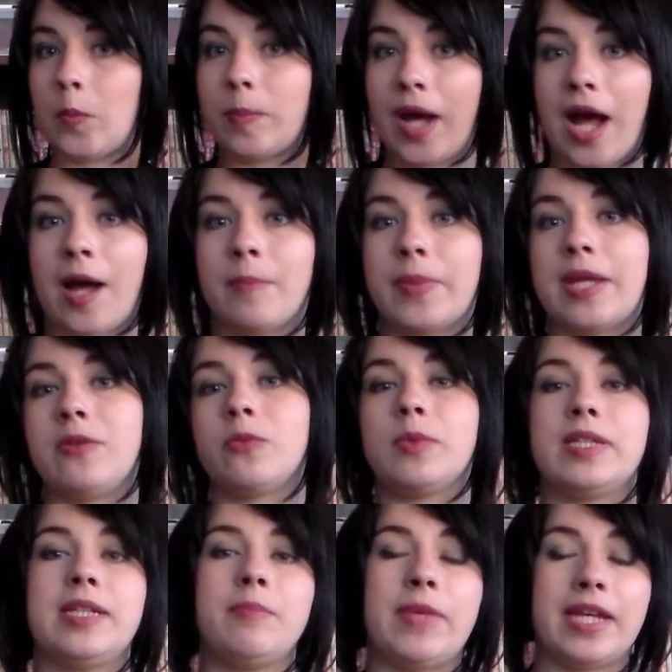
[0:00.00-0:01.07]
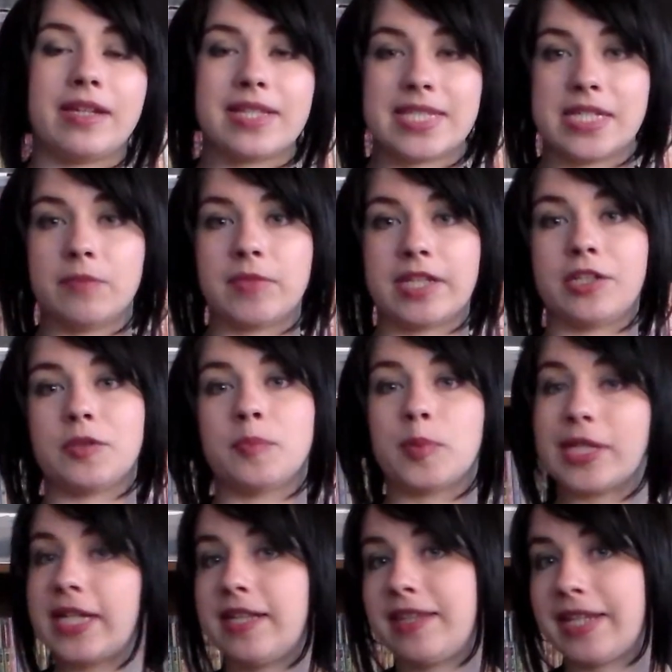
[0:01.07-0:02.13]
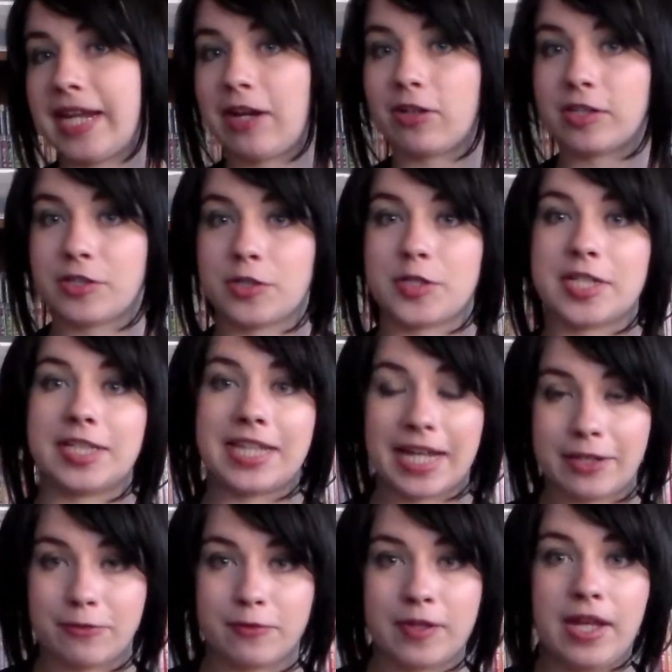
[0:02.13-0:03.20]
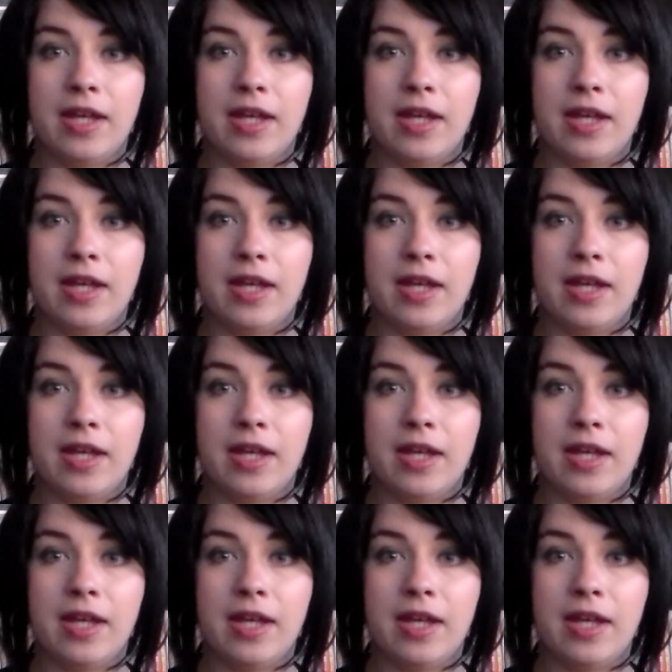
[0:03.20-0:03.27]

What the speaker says: pop and really make it seem like you're bringing the character to life.